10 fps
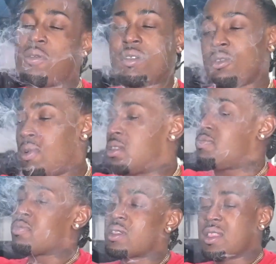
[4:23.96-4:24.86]
You only want
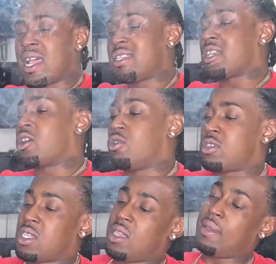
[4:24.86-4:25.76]
your purse, not your
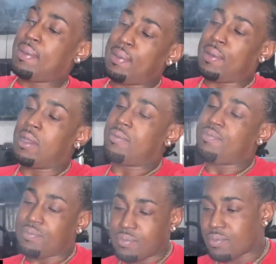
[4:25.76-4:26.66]
coochie.
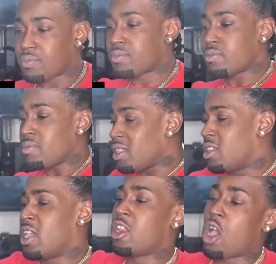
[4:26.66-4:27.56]
Before this nigga, you ain't